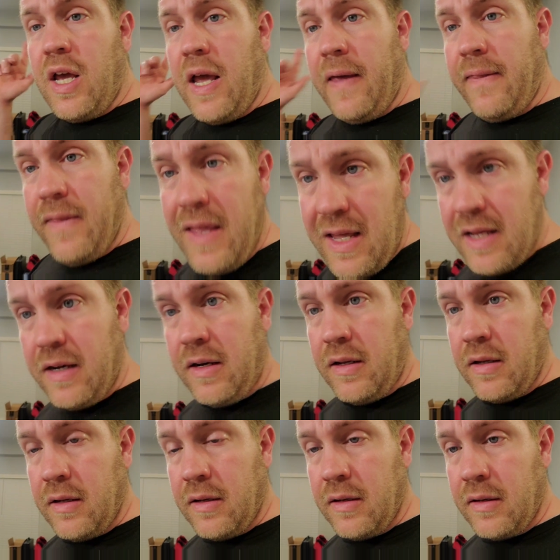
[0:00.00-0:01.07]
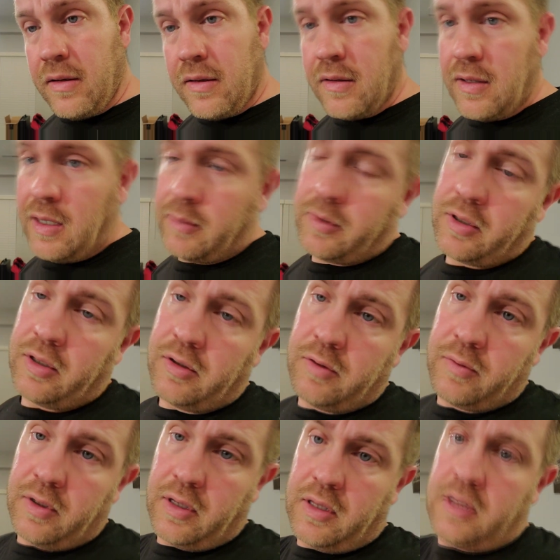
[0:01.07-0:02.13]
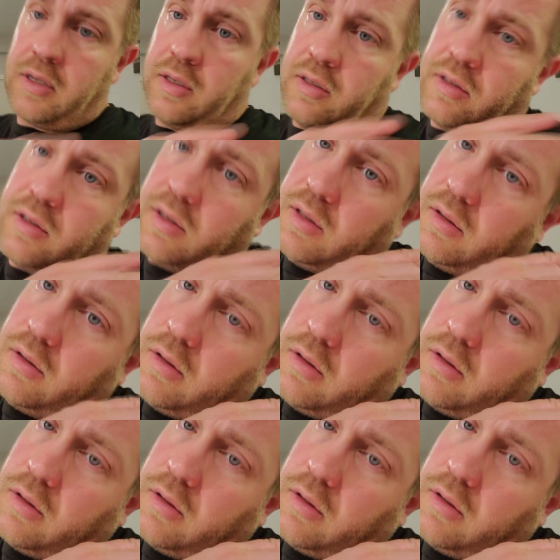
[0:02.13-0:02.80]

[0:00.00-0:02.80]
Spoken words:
and then I'm going to do one of these.